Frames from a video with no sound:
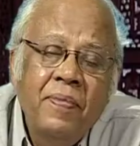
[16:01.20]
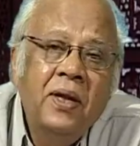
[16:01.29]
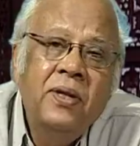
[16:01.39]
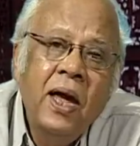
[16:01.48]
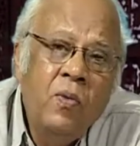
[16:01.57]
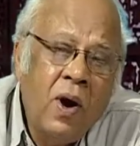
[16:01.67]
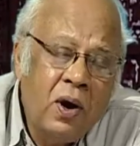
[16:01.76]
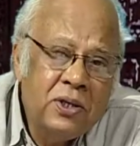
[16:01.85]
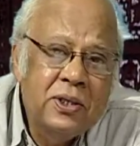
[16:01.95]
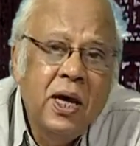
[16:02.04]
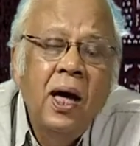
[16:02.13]
that there
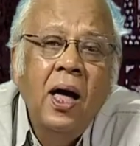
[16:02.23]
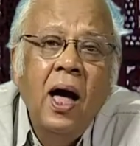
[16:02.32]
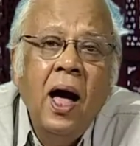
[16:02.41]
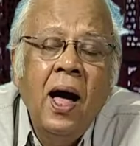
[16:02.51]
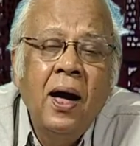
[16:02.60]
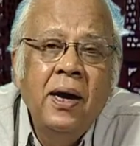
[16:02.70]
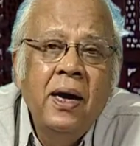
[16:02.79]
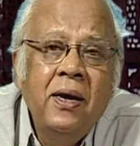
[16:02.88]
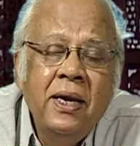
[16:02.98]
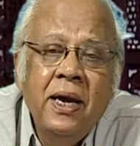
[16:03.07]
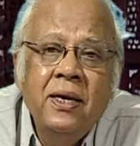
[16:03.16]
was uh,
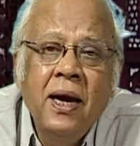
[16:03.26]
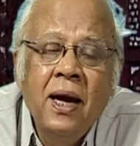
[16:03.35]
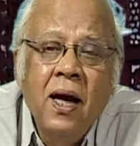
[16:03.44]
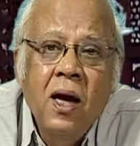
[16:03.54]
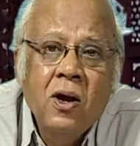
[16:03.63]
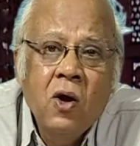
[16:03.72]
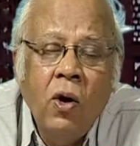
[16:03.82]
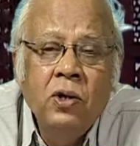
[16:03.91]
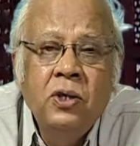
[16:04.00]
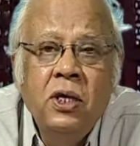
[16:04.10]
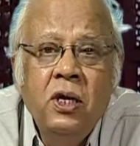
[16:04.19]
indeed a
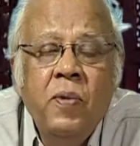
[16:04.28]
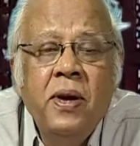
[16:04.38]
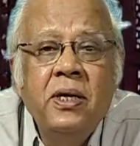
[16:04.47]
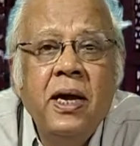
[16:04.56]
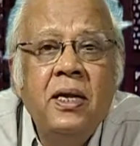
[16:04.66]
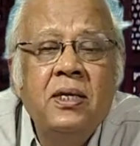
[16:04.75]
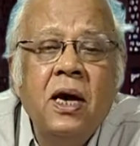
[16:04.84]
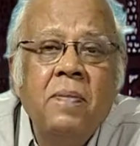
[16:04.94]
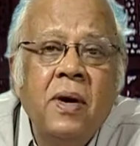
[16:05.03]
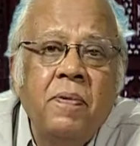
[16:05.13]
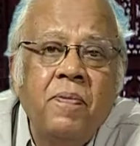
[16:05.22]
continuity in
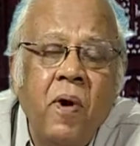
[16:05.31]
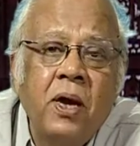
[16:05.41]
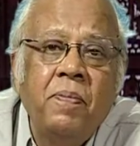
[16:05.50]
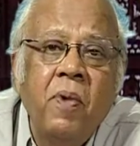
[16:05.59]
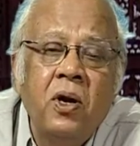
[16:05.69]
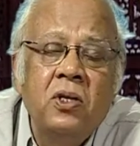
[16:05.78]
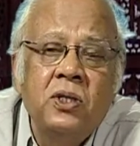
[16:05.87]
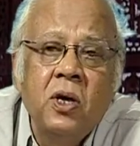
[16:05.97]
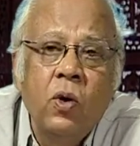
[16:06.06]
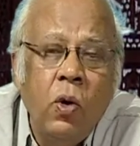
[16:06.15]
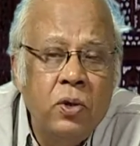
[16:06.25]
German foreign policy
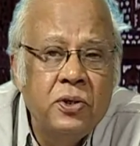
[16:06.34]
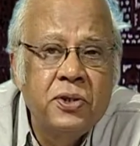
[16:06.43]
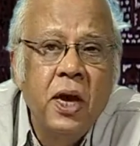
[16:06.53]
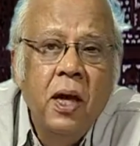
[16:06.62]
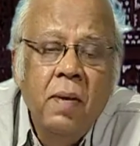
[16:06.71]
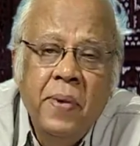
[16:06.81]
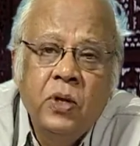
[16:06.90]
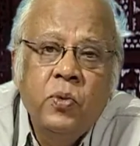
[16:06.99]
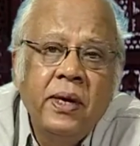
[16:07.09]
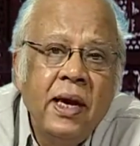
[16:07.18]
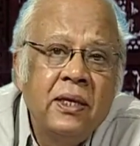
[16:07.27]
goals
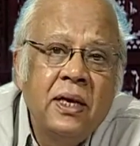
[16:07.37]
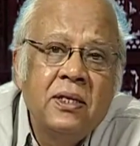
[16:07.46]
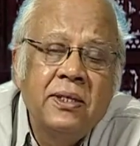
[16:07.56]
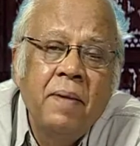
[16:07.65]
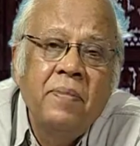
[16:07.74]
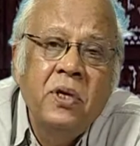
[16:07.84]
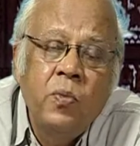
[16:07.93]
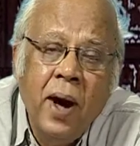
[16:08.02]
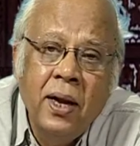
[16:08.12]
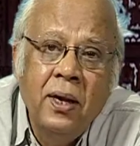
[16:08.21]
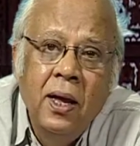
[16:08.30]
between
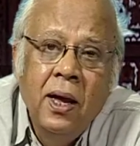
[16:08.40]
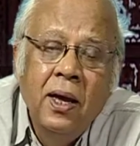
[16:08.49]
1871,